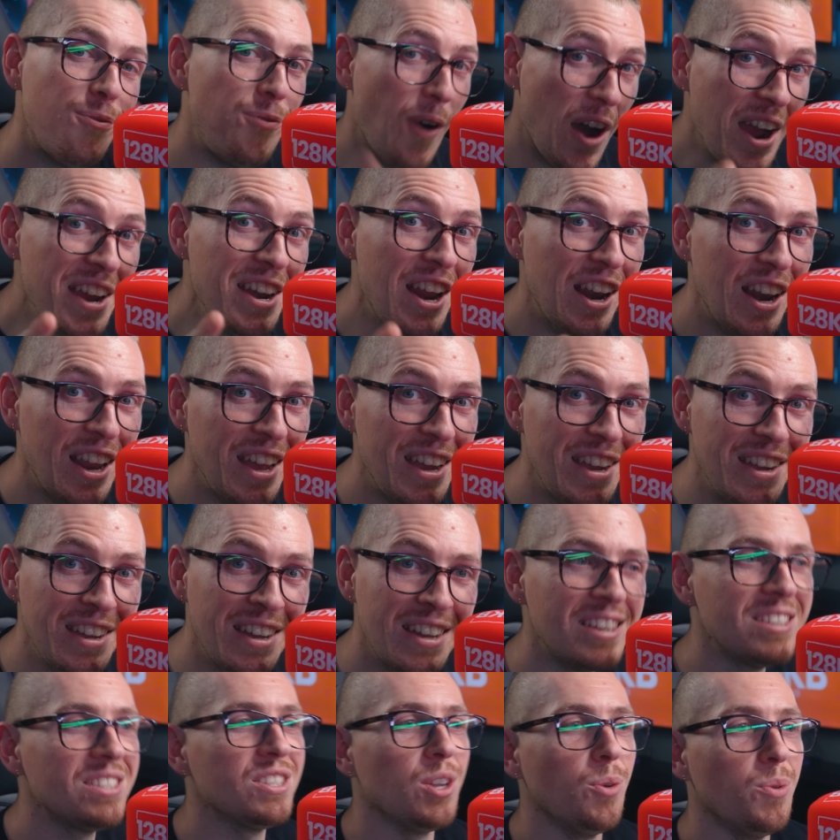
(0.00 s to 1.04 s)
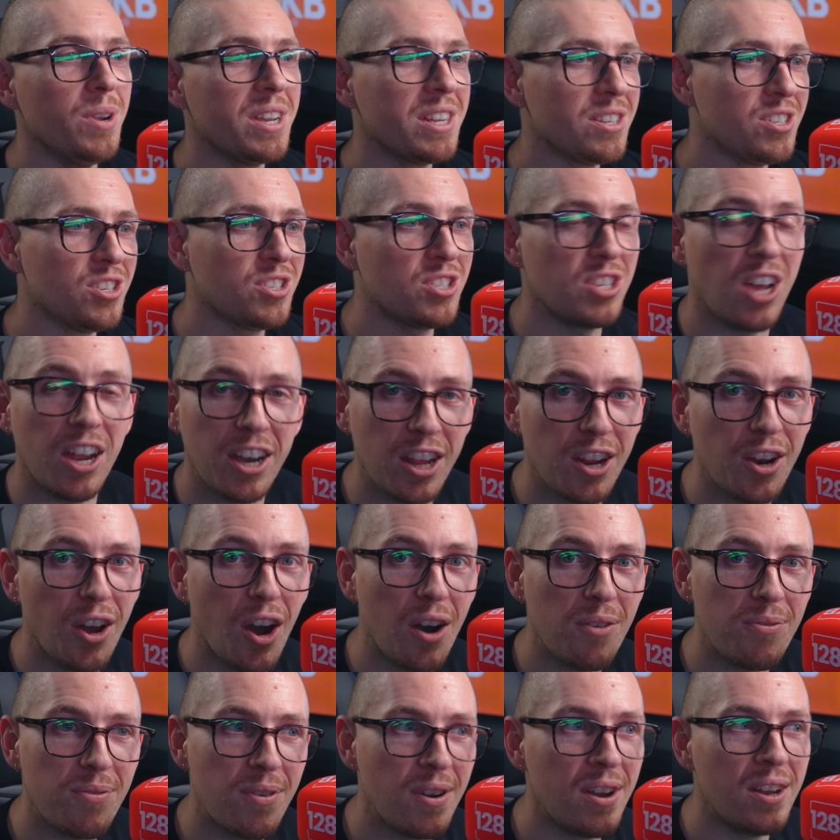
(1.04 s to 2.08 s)
Finally. So we can just turn it
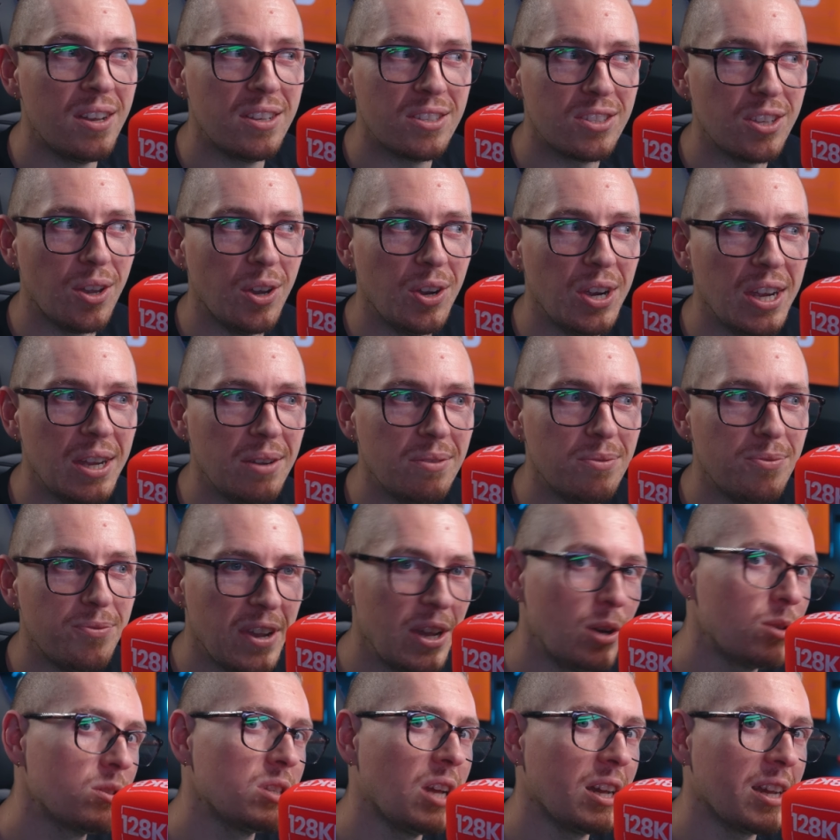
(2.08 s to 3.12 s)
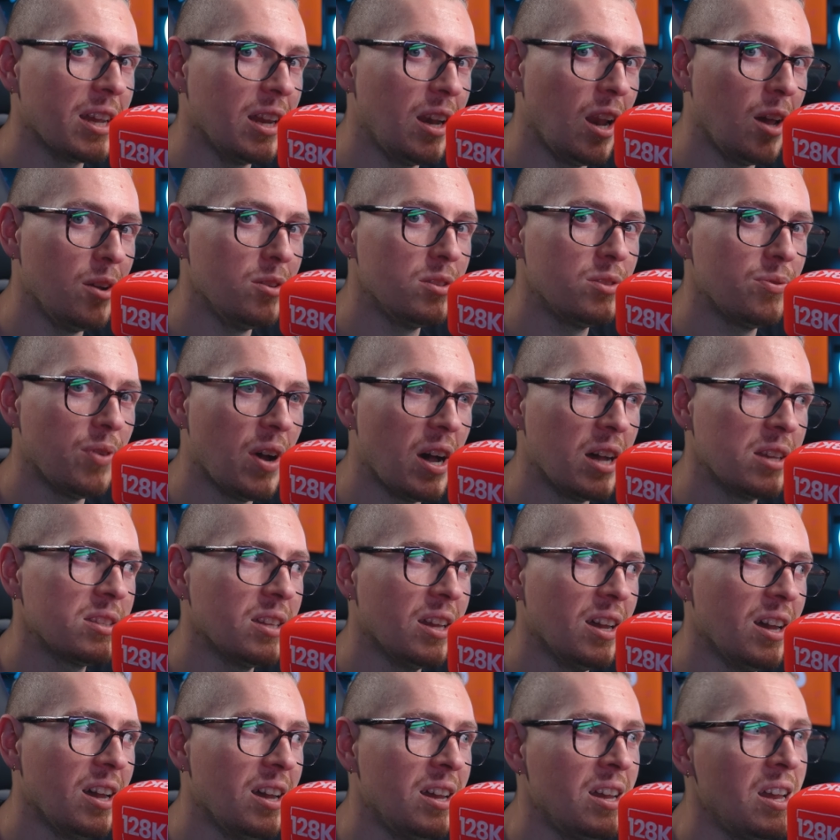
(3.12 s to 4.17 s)
off, so it feels like it loads
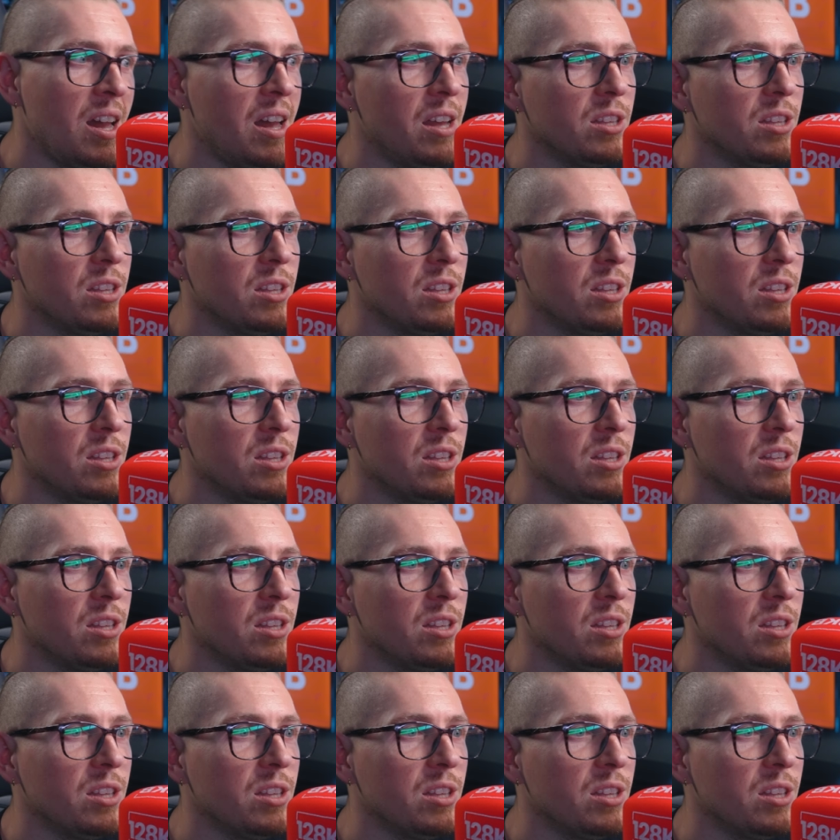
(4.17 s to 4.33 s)
faster.